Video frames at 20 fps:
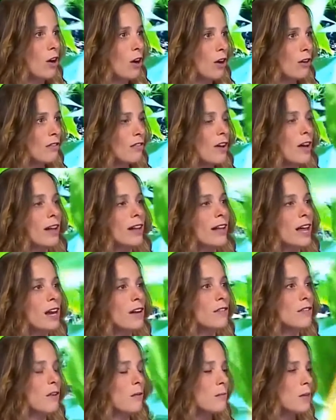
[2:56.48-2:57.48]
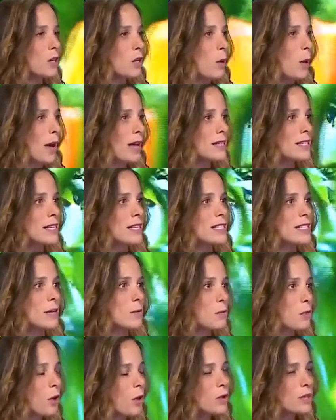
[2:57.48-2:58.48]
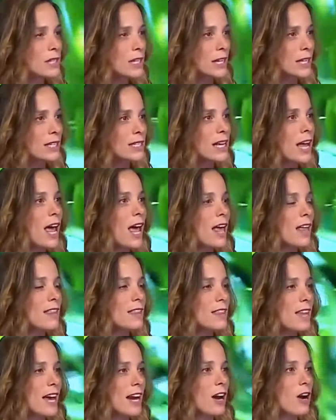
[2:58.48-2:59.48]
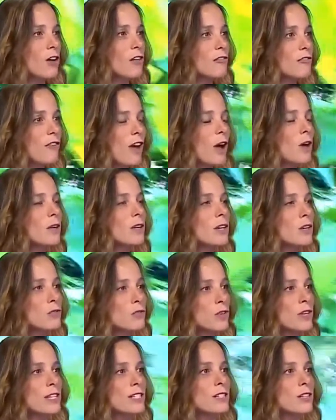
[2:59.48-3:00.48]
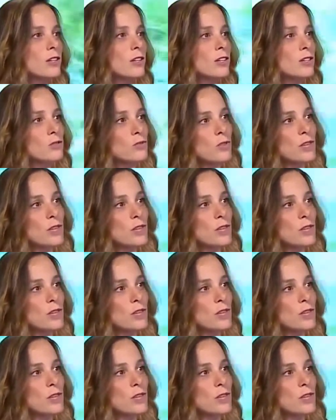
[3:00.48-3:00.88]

of a lot of amino acids and proteins that are found in recent